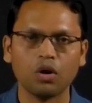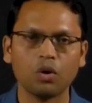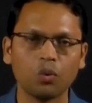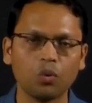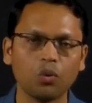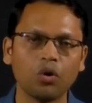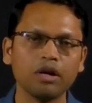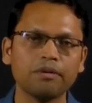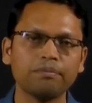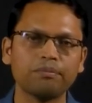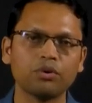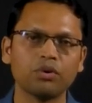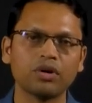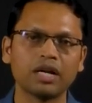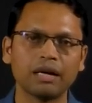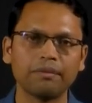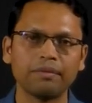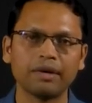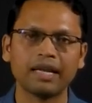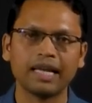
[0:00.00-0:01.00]
What
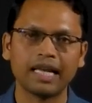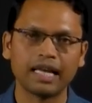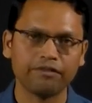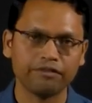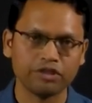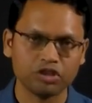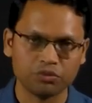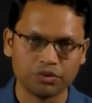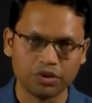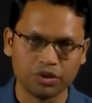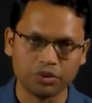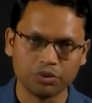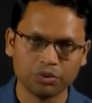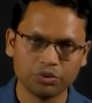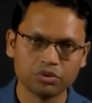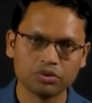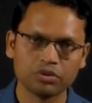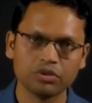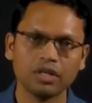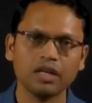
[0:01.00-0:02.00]
programming language we
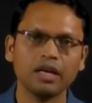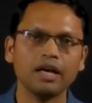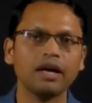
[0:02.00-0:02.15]
use,